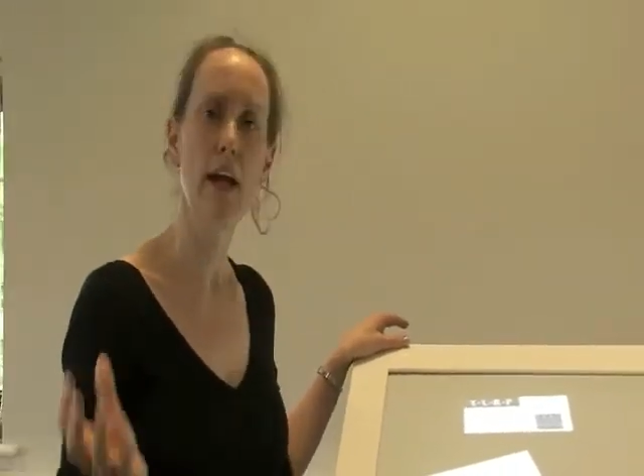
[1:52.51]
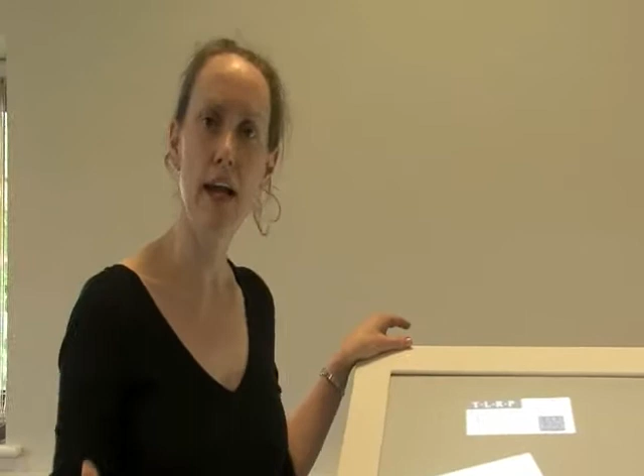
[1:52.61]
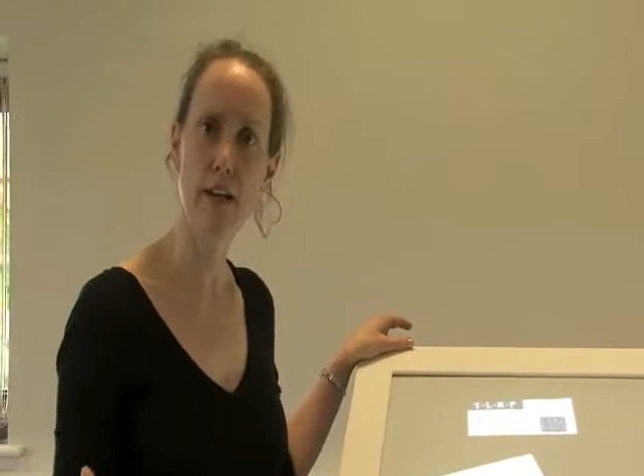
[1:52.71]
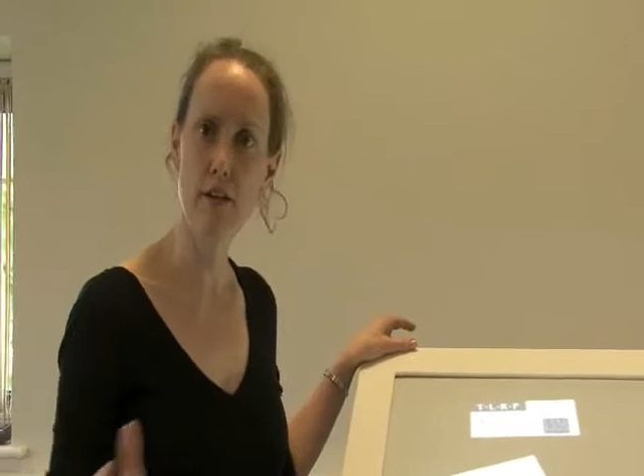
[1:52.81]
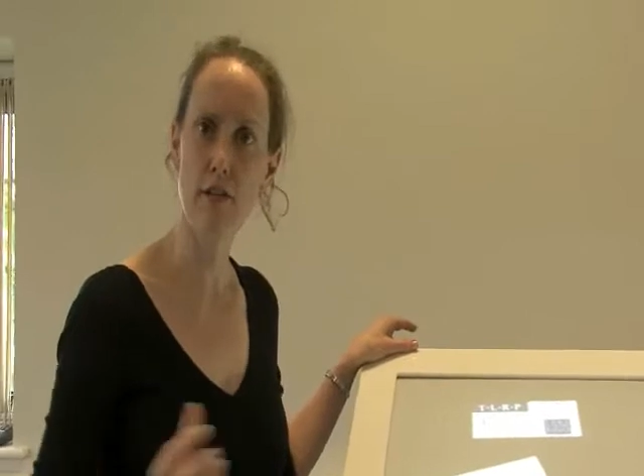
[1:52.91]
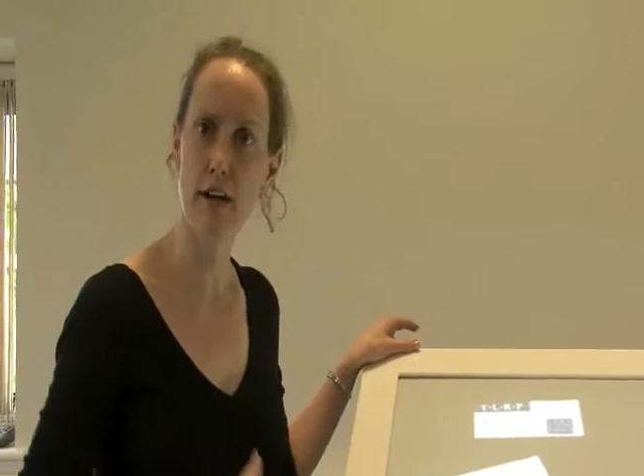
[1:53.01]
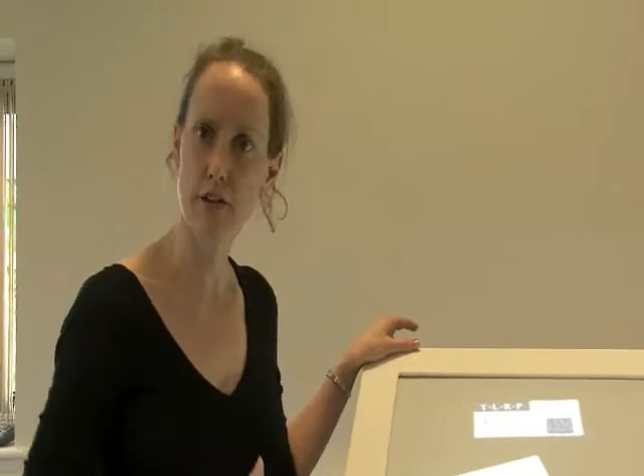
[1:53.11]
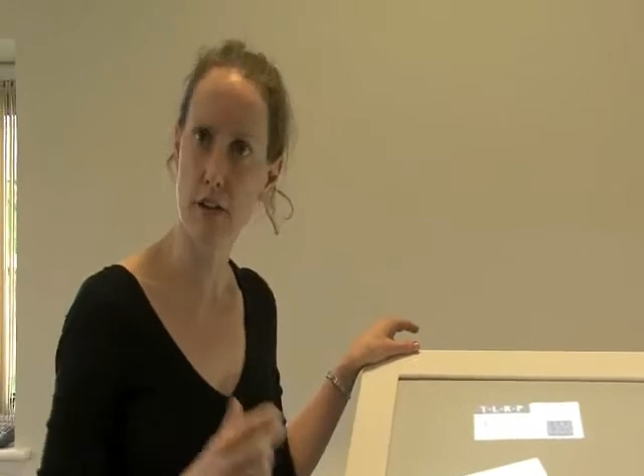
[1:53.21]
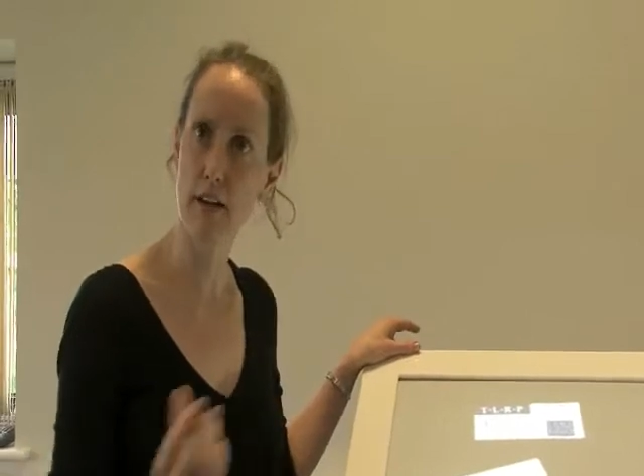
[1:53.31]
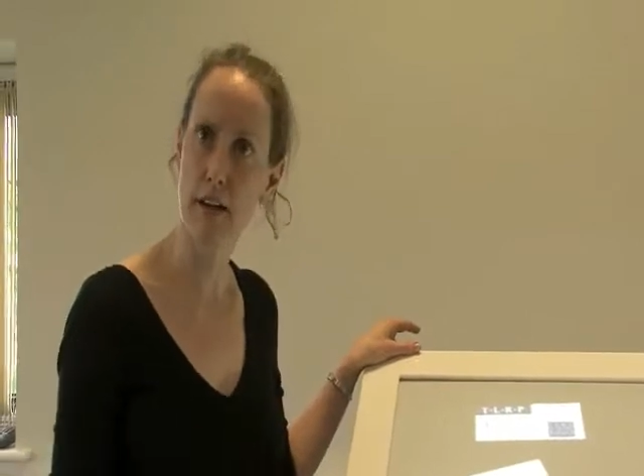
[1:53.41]

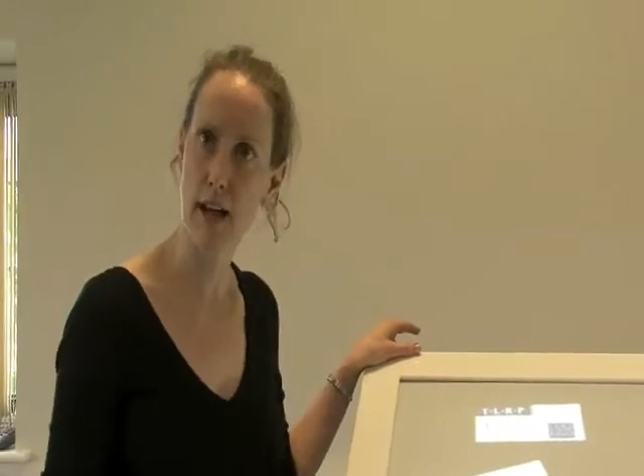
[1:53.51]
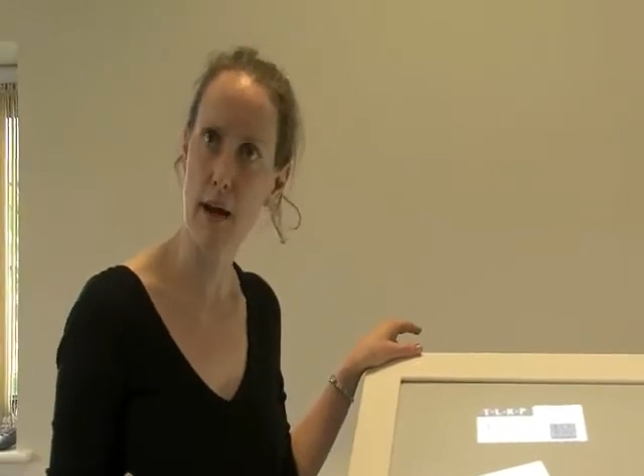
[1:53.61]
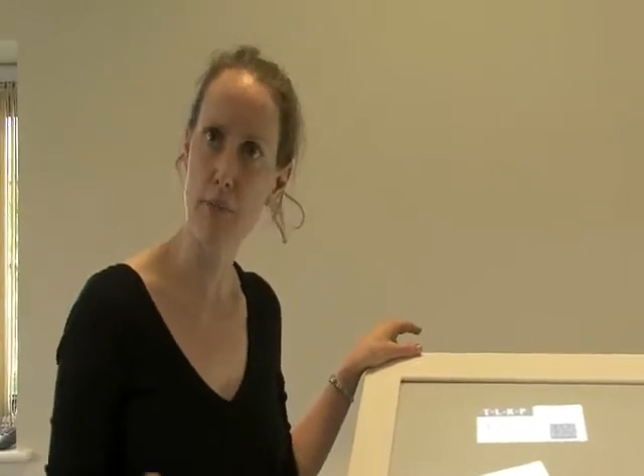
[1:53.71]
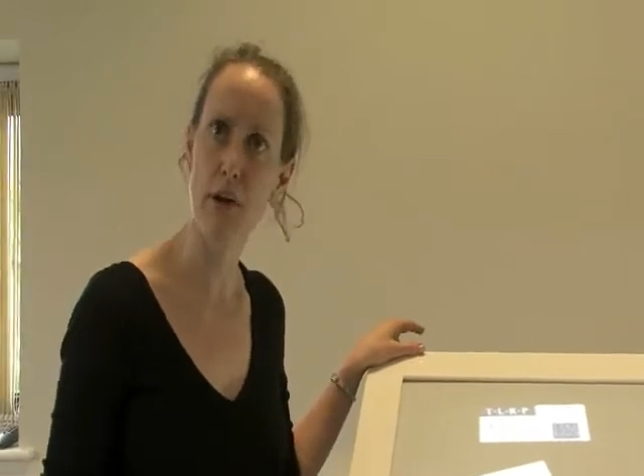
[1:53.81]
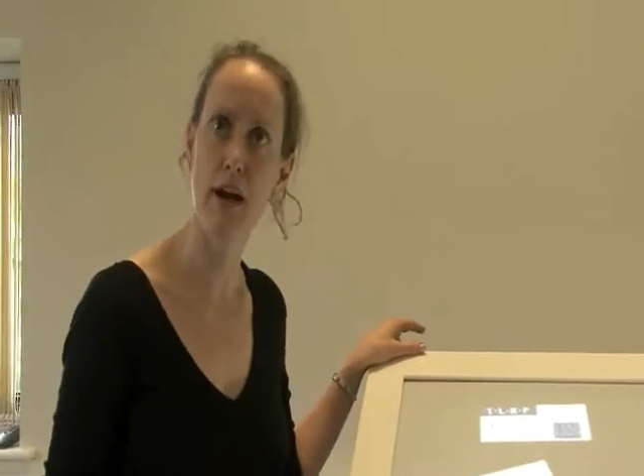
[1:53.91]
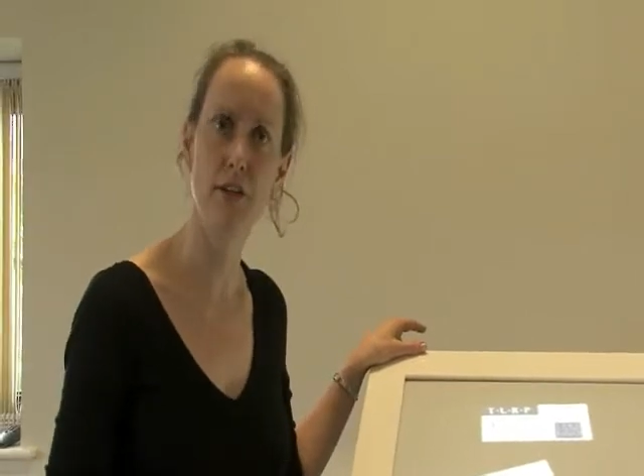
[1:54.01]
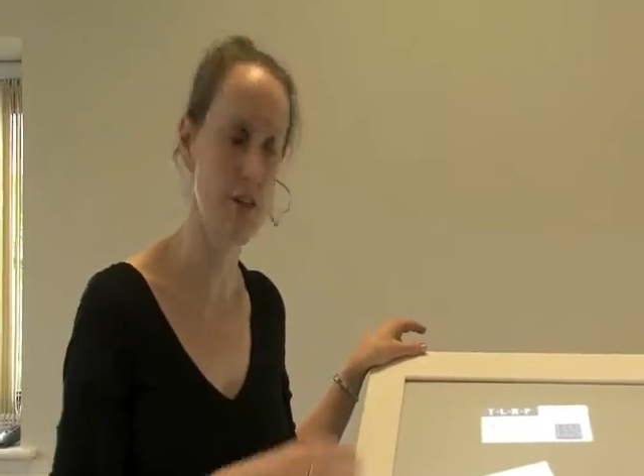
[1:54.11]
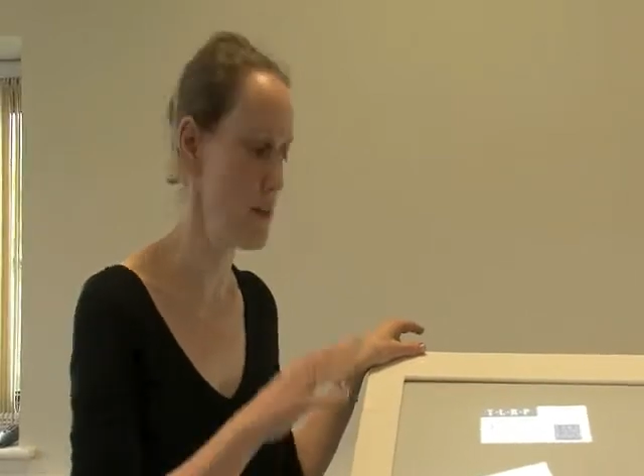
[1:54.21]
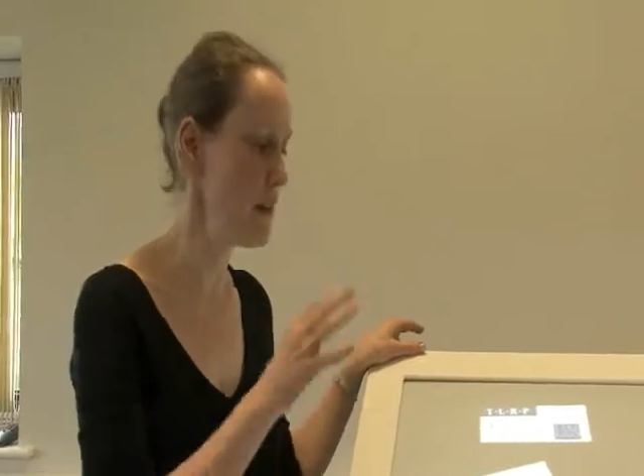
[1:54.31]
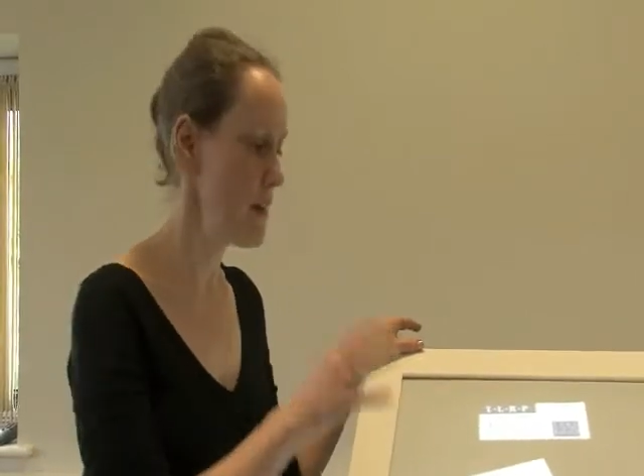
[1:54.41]
interaction and
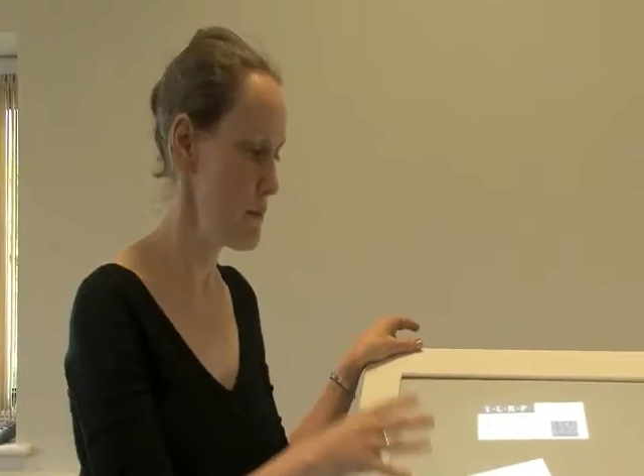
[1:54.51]
collaboration